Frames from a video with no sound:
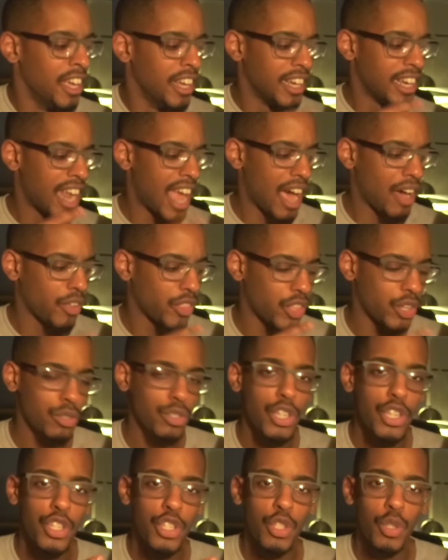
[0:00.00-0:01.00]
Now,
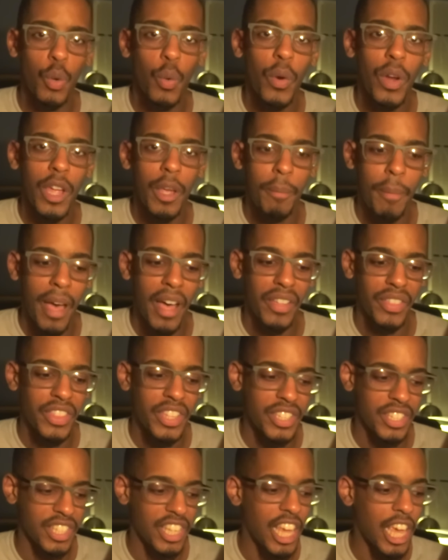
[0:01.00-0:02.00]
there's a story about
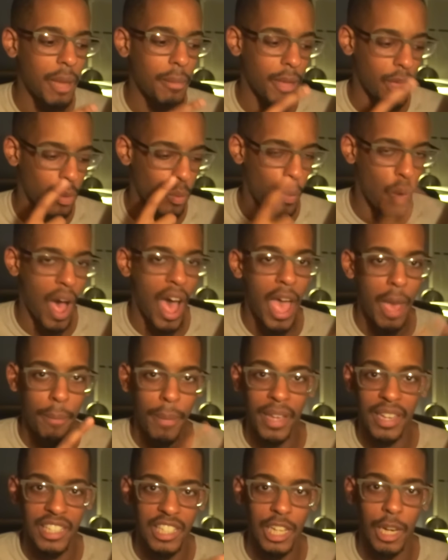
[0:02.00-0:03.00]
this game and why I
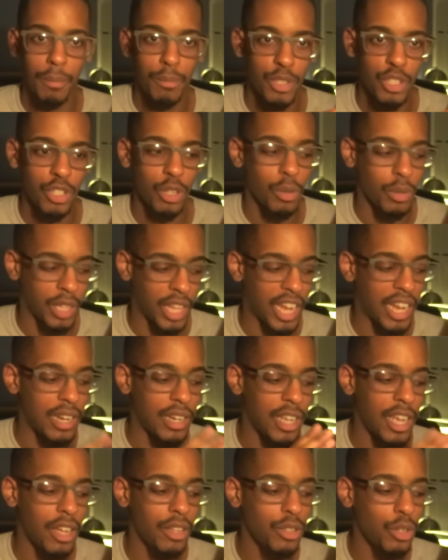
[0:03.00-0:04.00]
picked it up so
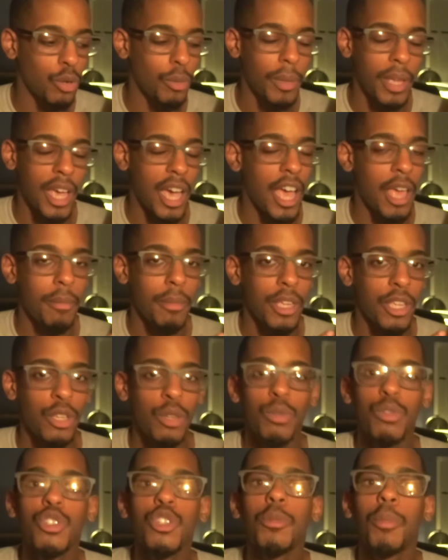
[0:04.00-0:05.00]
late. Y'all know me, I am a
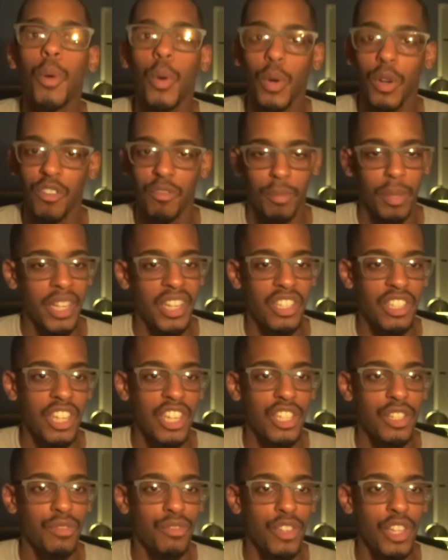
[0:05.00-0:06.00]
huge supporter of
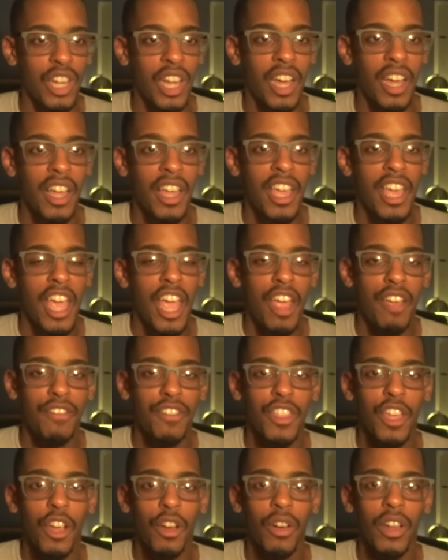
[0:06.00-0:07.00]
PlayStation Vita.
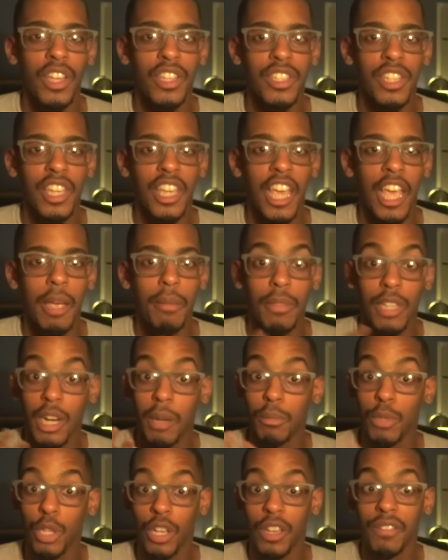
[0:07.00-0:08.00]
If there is a game that
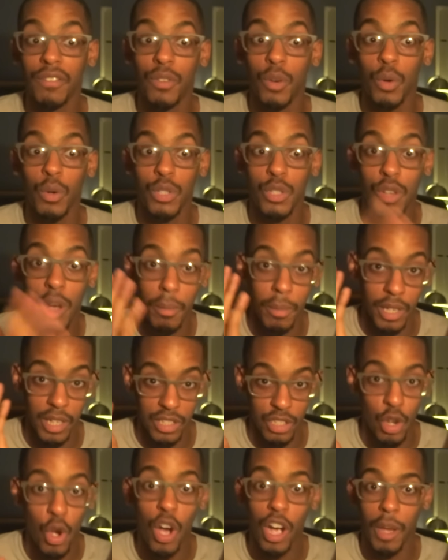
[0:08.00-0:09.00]
I'm looking forward to, I'm
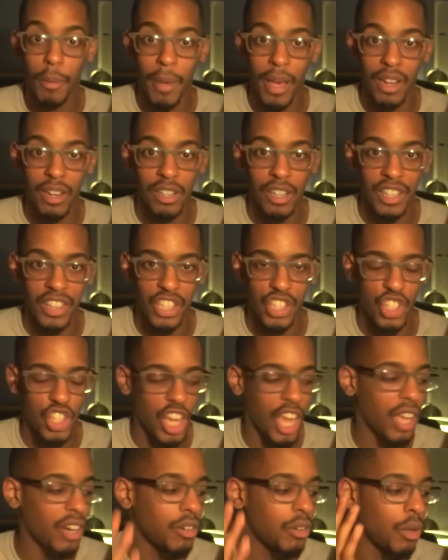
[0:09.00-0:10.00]
gonna talk about it on the
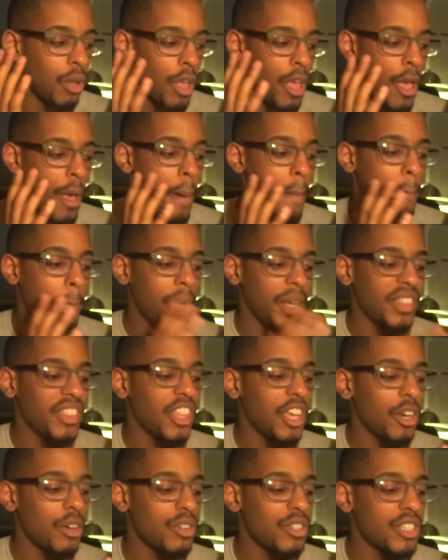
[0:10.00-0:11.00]
channel. But
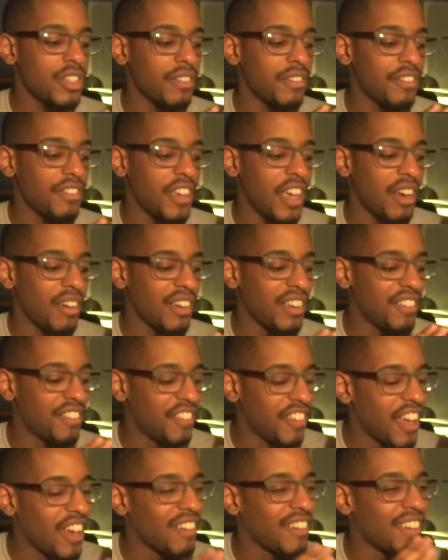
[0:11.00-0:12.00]
there is a very,
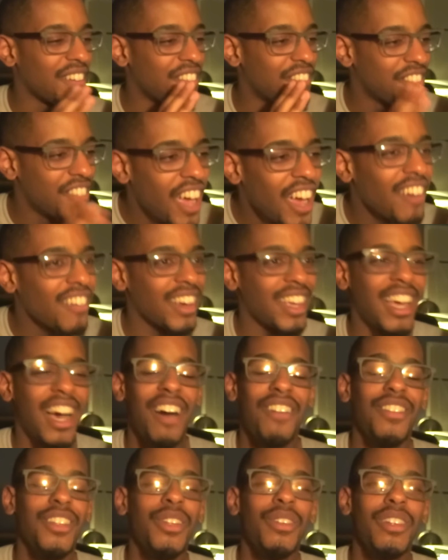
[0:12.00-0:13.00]
very, very
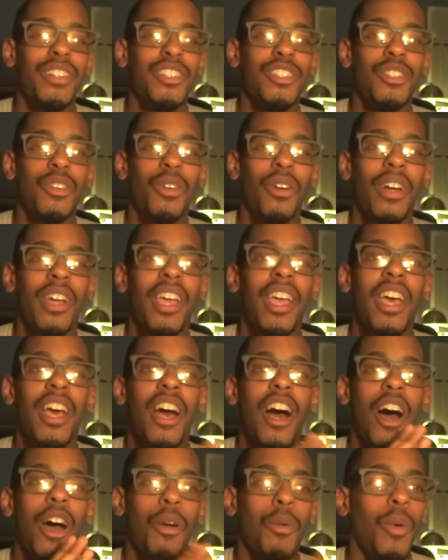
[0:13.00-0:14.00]
convoluted story
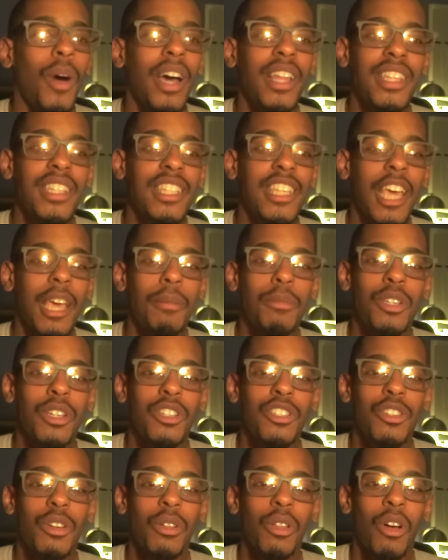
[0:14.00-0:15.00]
on why this game
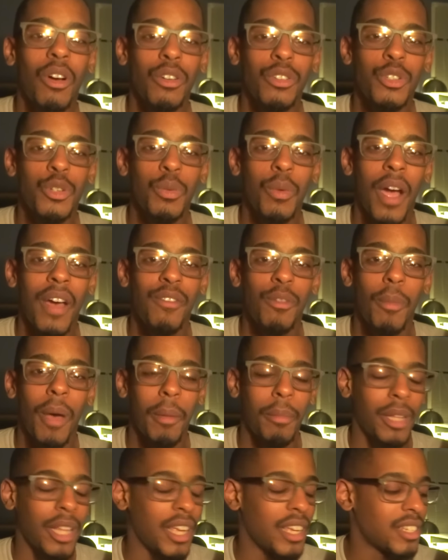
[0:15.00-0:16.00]
took so long to arrive in
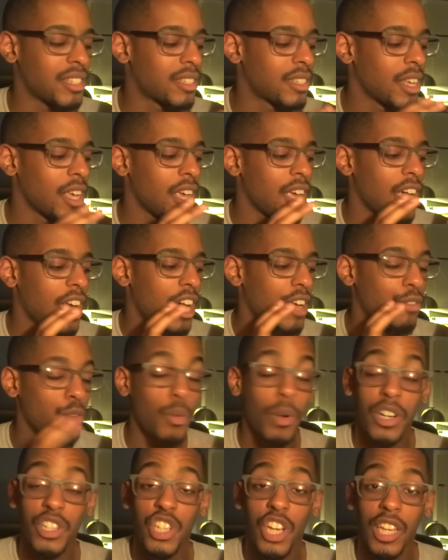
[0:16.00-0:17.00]
my place. If
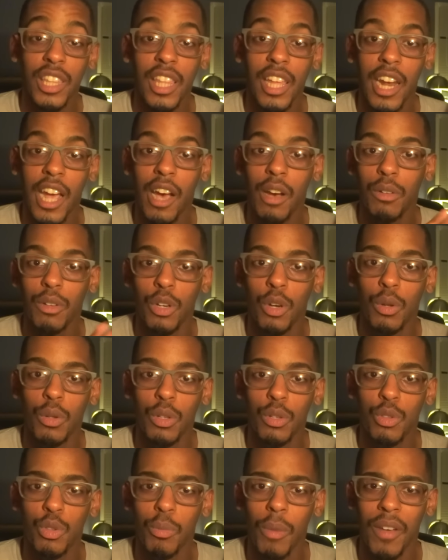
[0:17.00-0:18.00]
you wanna check that out, go
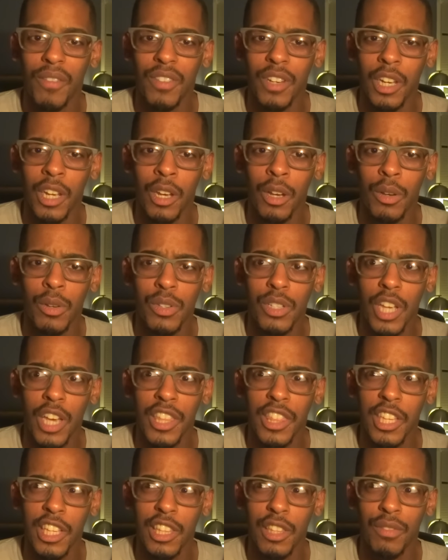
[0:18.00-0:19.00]
look through my videos.
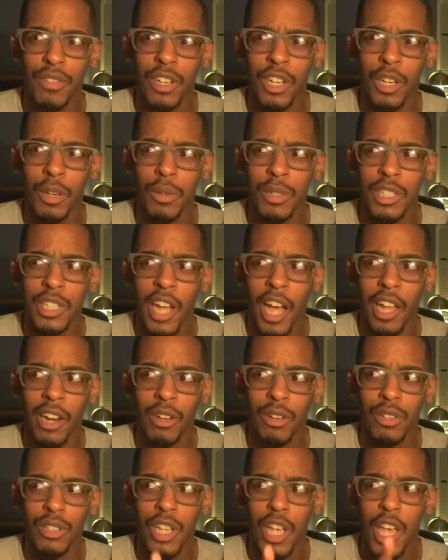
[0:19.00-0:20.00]
I think the video is
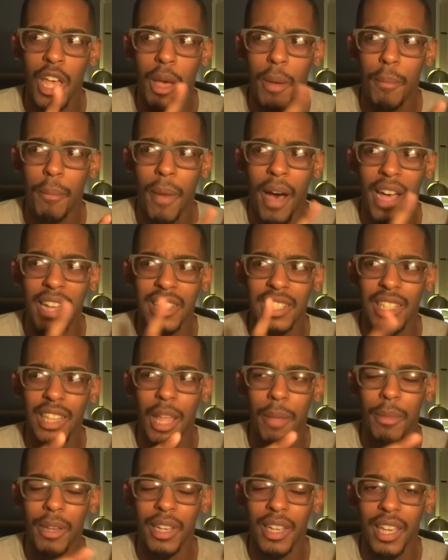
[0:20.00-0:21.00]
titled My
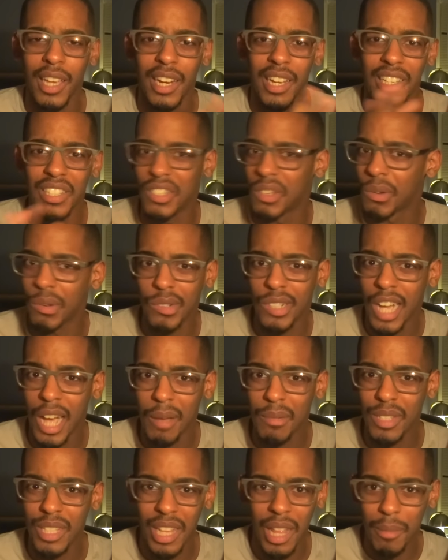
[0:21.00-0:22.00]
Dilemma Getting Zero
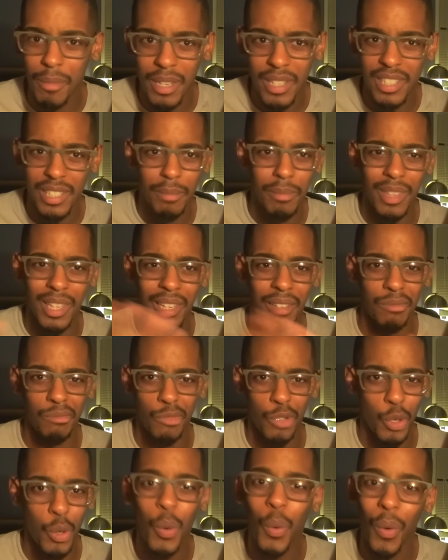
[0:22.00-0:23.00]
Time Dilemma, something
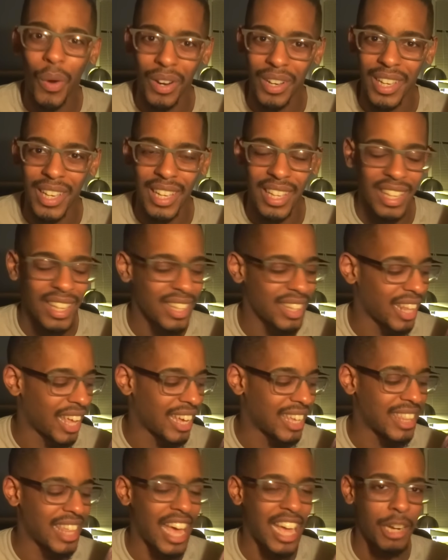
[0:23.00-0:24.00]
quirky
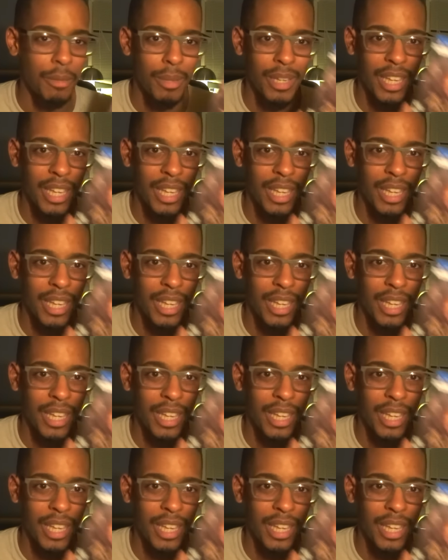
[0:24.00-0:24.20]
like that.